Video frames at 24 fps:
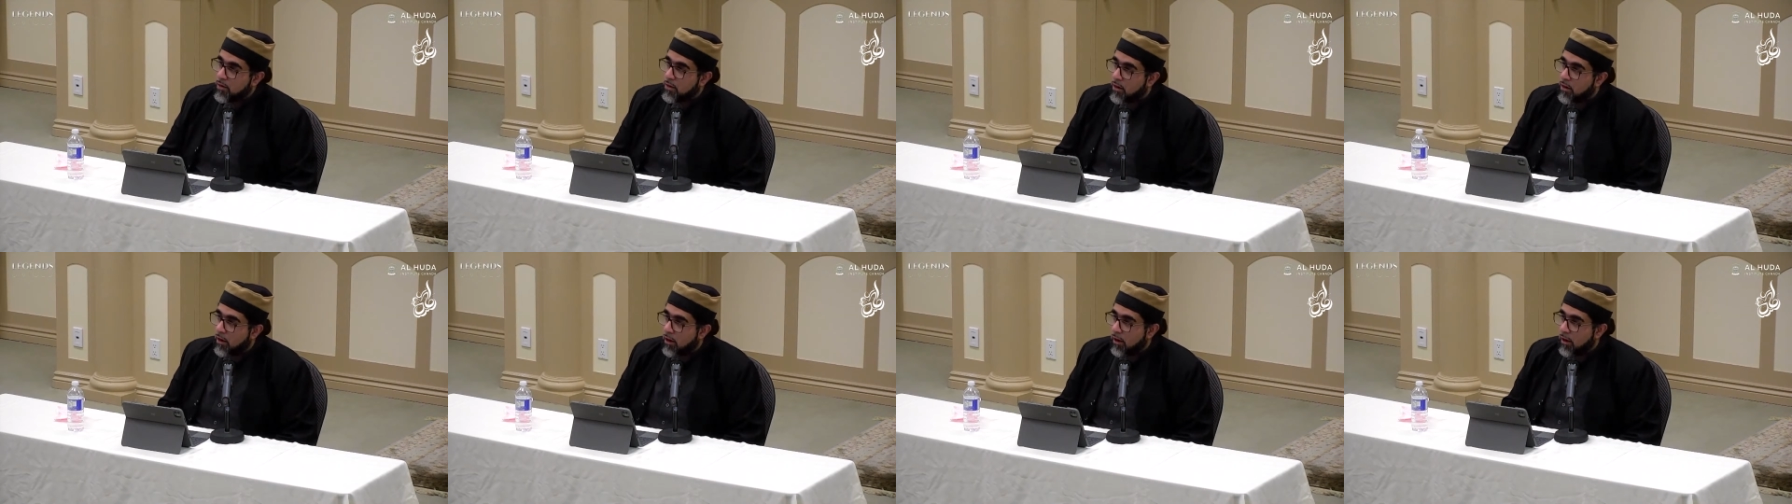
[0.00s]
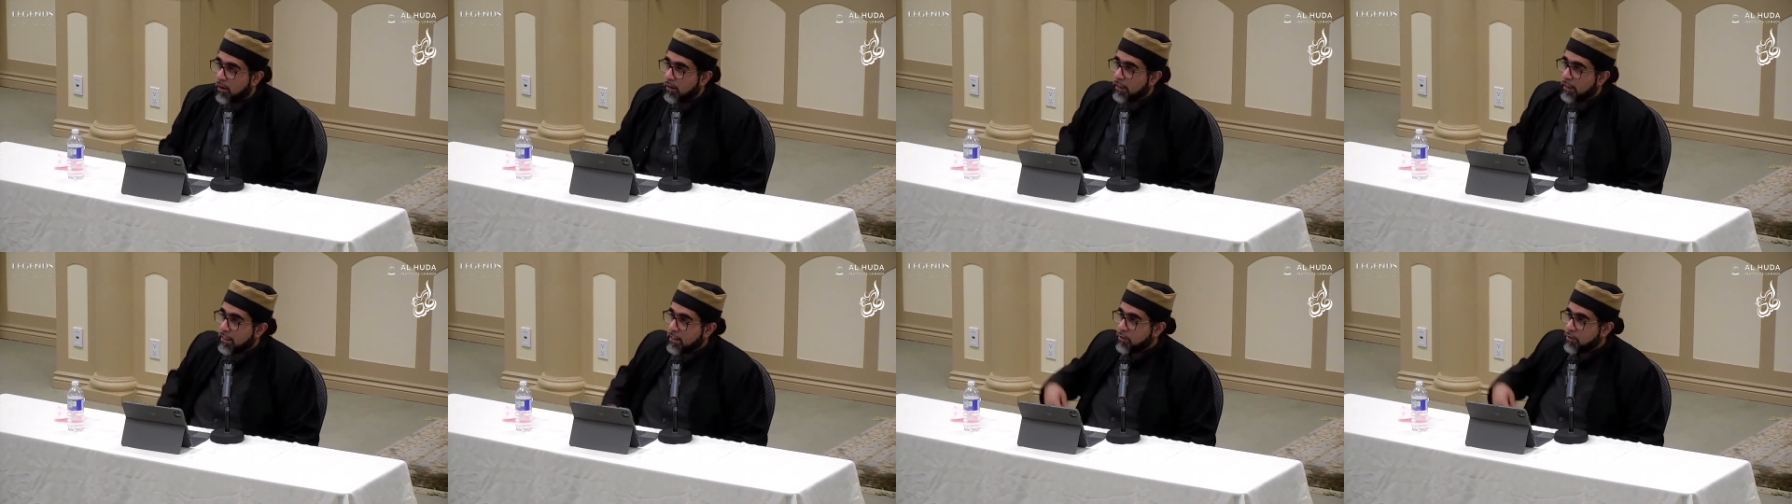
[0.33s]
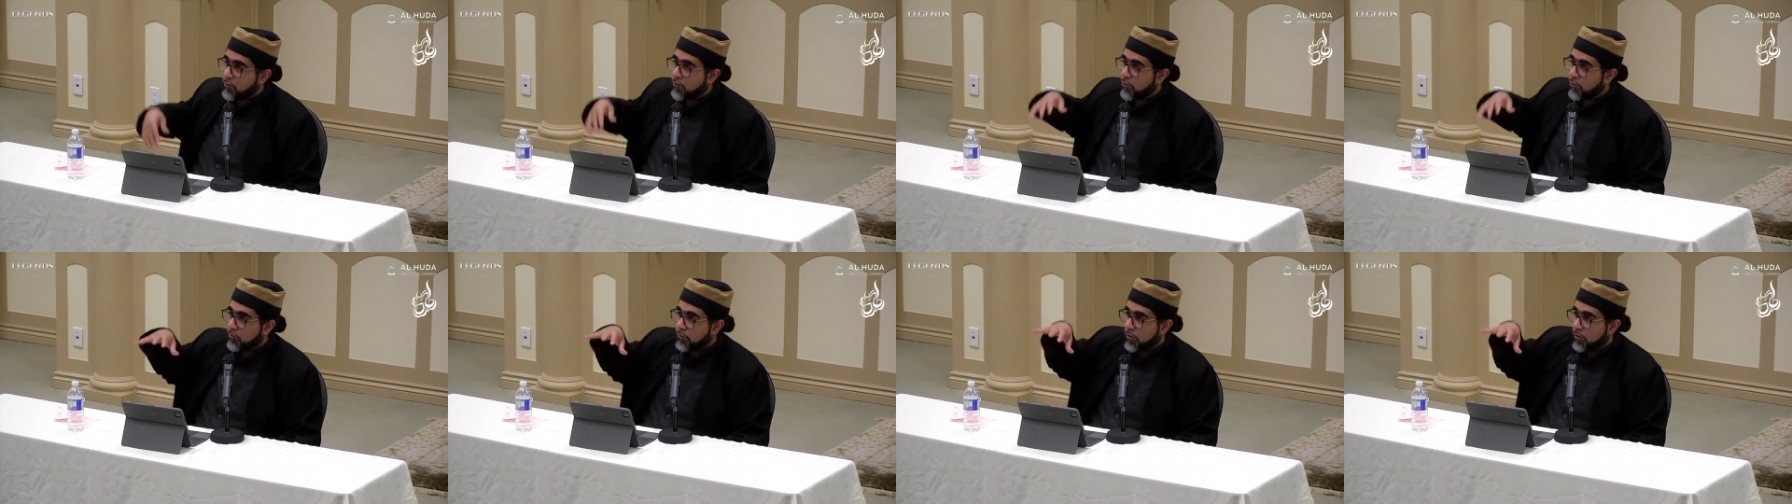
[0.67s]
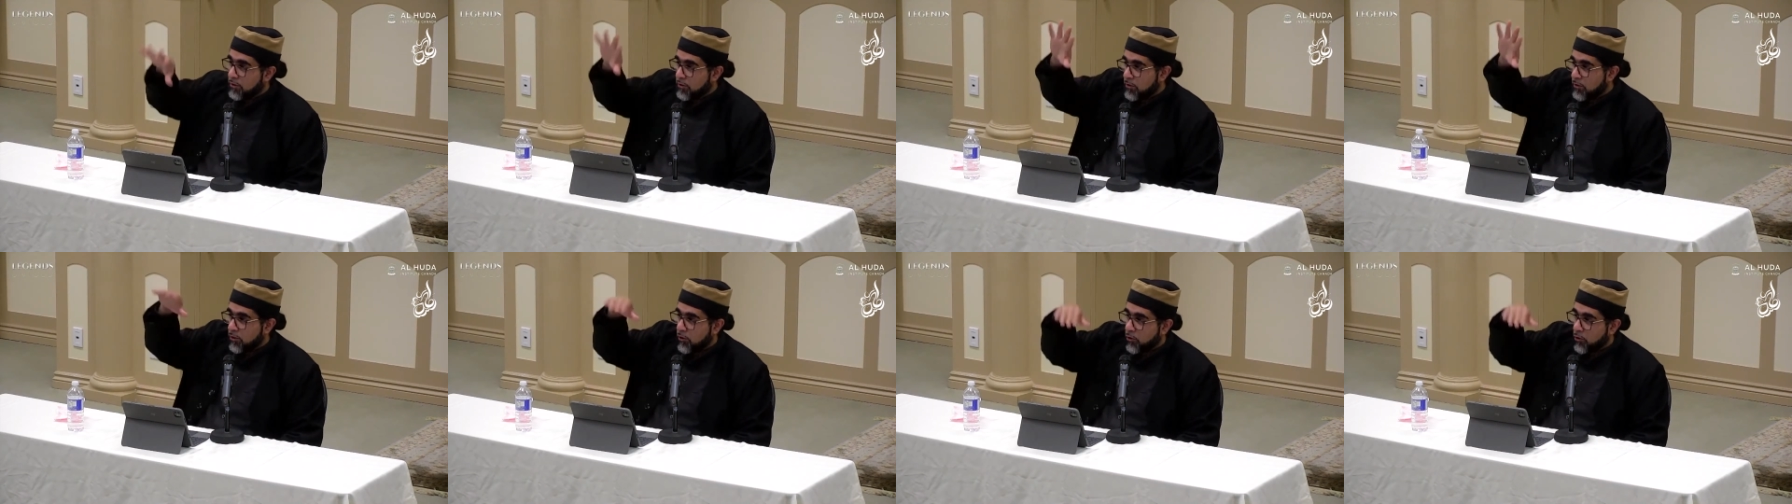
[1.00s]
Uh, he's from the
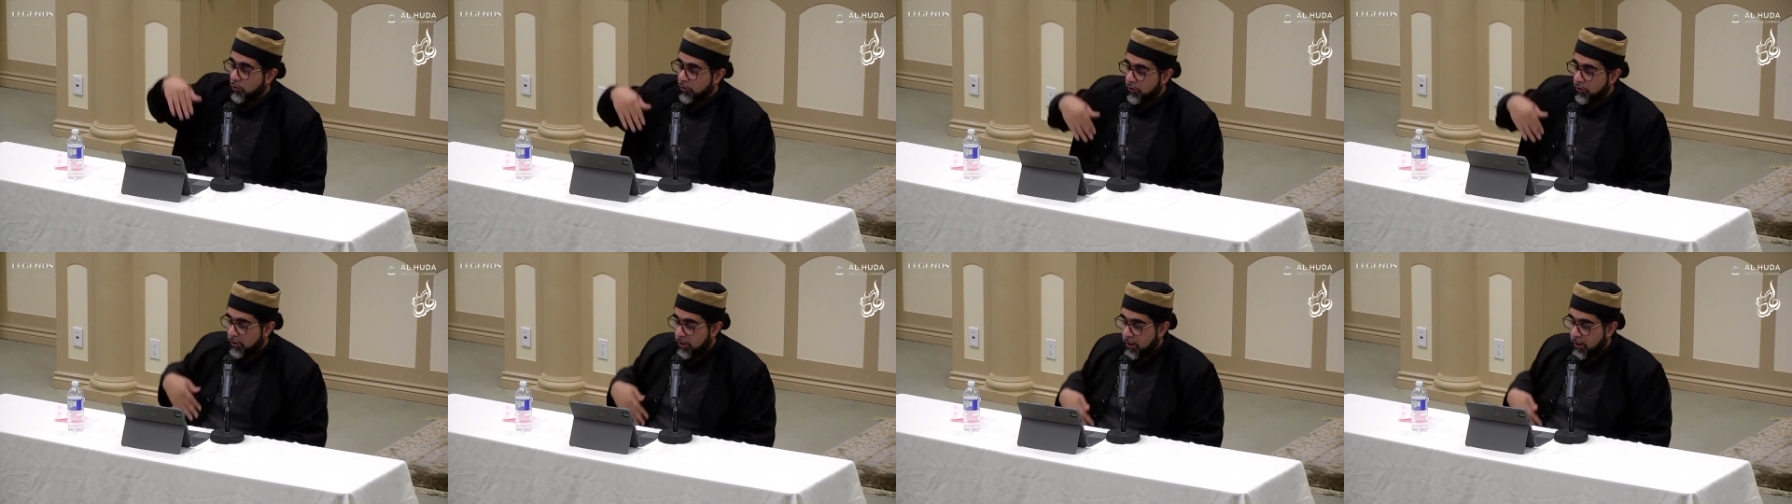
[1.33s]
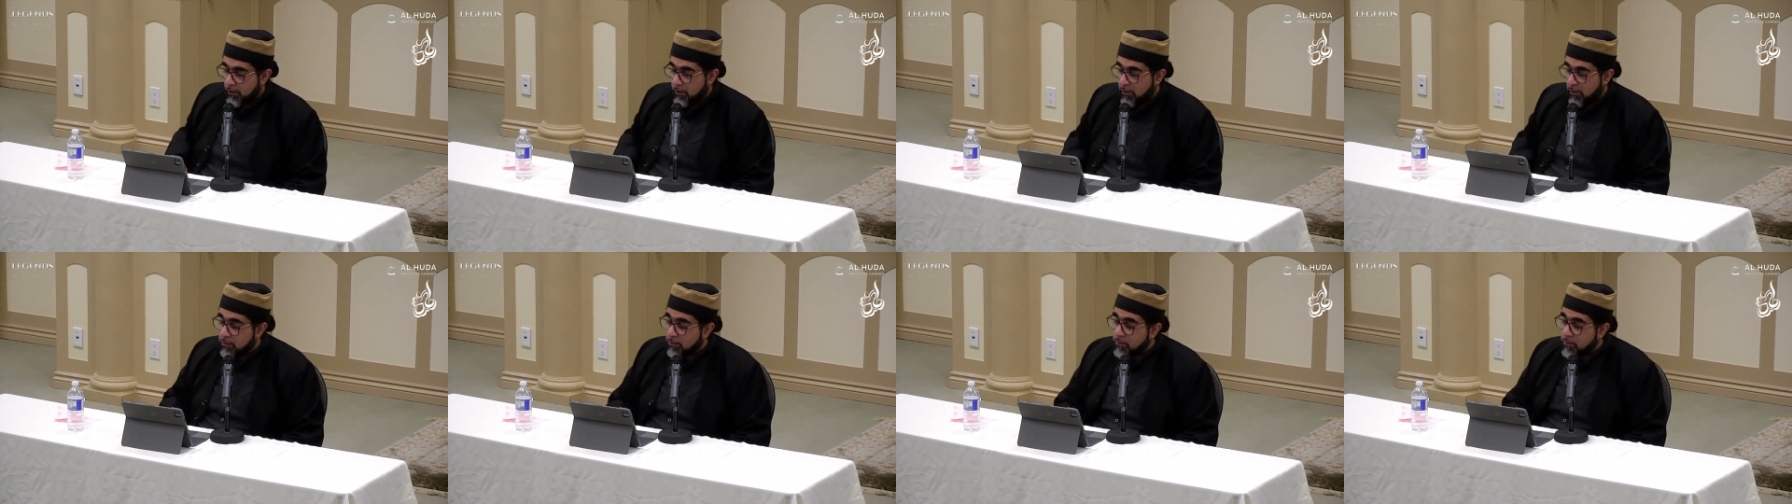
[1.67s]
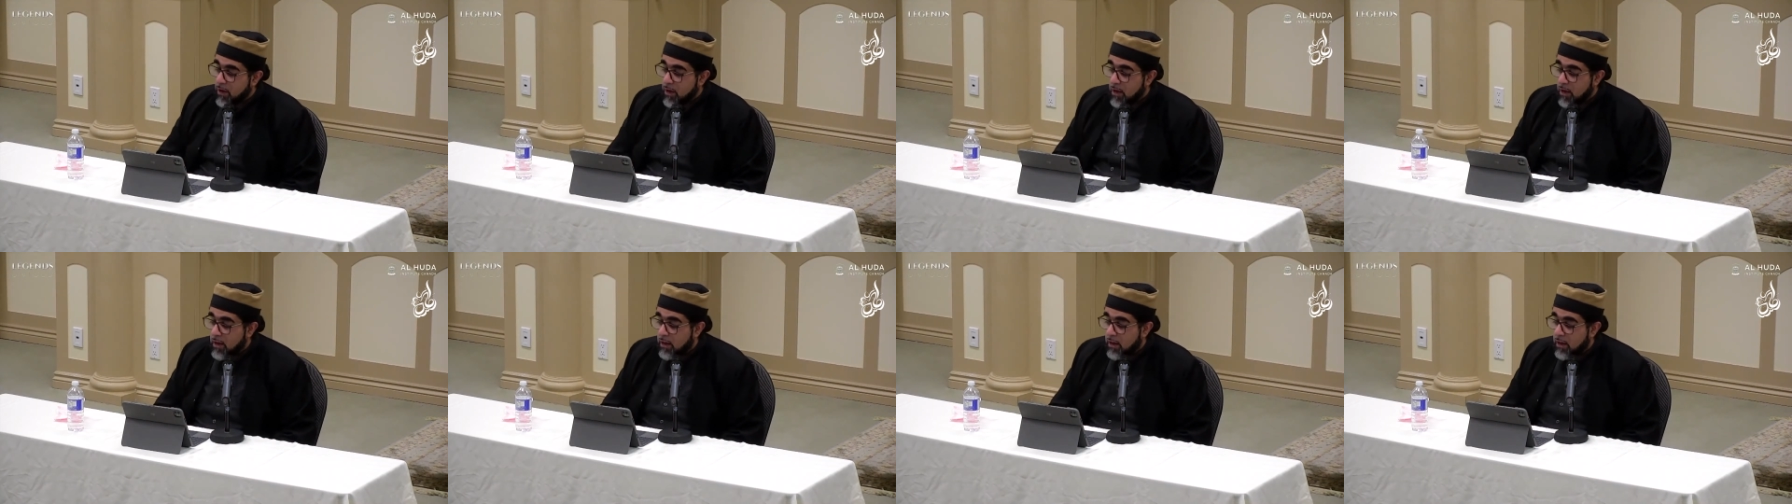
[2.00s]
northern areas.